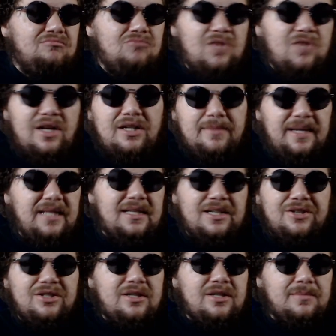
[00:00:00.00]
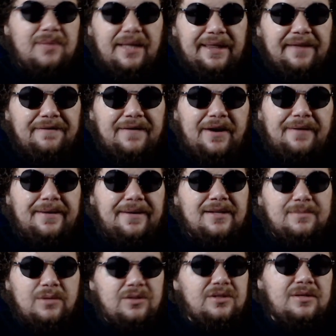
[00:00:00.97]
to be clear, is completely fair because
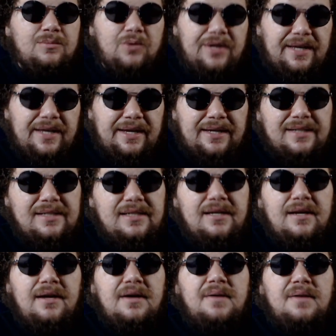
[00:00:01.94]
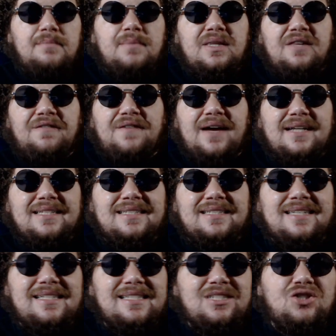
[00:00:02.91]
most of them were kids, but the fact it
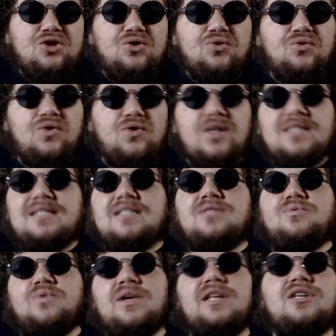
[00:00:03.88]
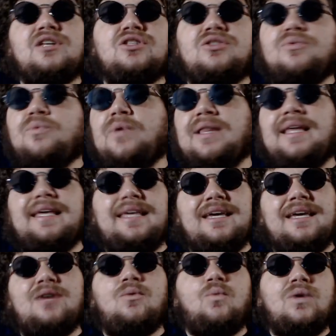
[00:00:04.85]
doesn't trust its readers to really
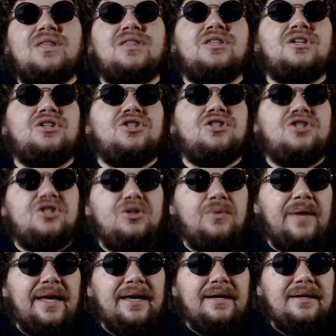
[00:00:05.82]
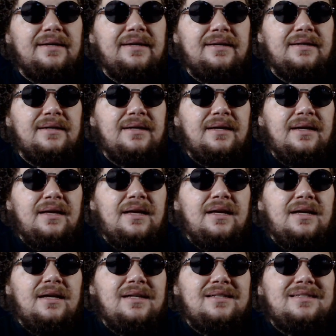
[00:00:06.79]
get what they're doing.
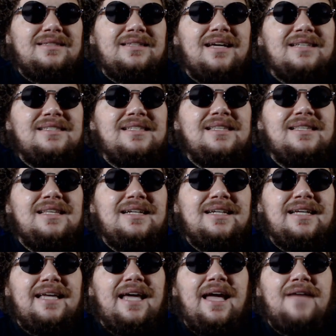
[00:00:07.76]
Dust and the Decay